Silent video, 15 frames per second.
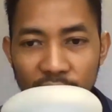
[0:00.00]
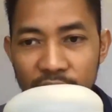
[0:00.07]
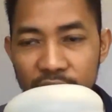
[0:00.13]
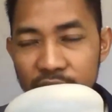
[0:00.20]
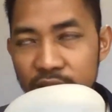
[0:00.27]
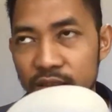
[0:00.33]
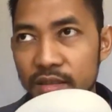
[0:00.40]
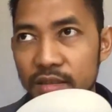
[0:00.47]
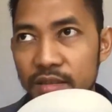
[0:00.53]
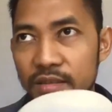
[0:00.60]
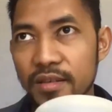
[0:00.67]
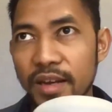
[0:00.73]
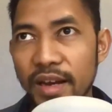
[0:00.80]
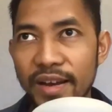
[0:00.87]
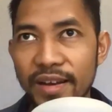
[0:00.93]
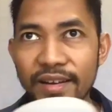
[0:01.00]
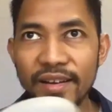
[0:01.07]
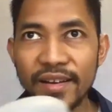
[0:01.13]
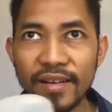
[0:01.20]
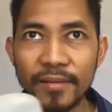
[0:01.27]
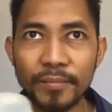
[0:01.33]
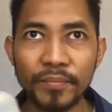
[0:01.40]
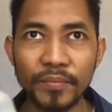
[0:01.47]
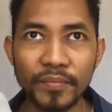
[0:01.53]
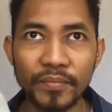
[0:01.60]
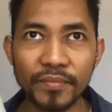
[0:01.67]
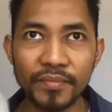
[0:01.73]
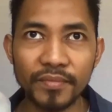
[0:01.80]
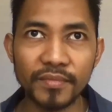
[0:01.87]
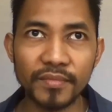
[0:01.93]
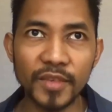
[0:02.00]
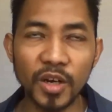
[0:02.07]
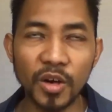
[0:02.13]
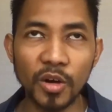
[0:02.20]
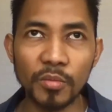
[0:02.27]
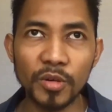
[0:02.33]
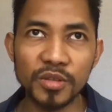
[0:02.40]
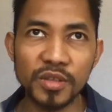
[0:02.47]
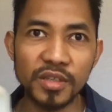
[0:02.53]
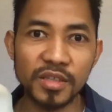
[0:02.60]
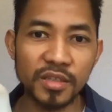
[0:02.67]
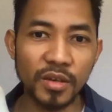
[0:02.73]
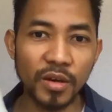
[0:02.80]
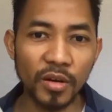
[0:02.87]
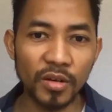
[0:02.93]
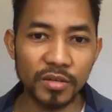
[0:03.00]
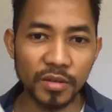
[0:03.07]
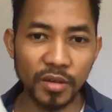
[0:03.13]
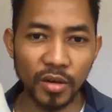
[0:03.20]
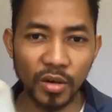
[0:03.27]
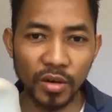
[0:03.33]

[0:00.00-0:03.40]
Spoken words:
it's kind of almost all